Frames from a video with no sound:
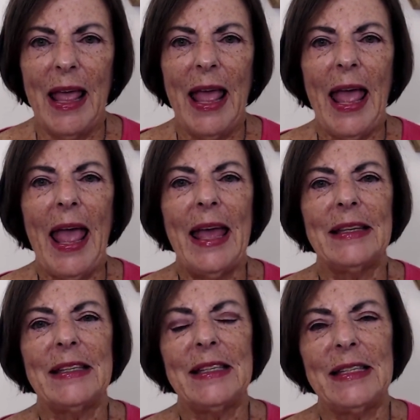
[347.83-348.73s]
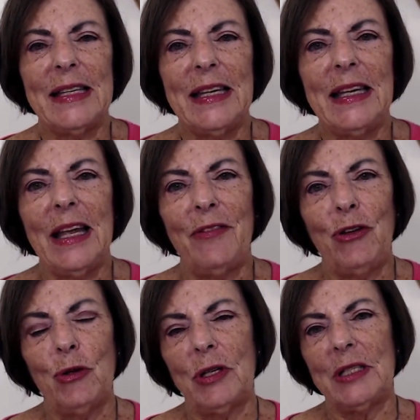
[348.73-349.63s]
and see if you
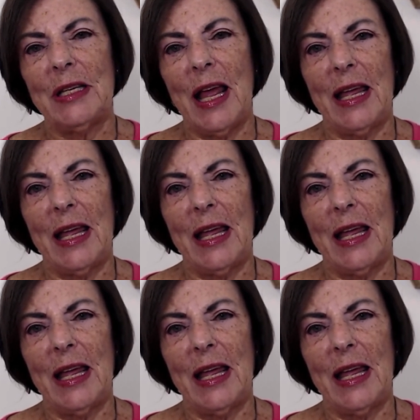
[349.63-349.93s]
can take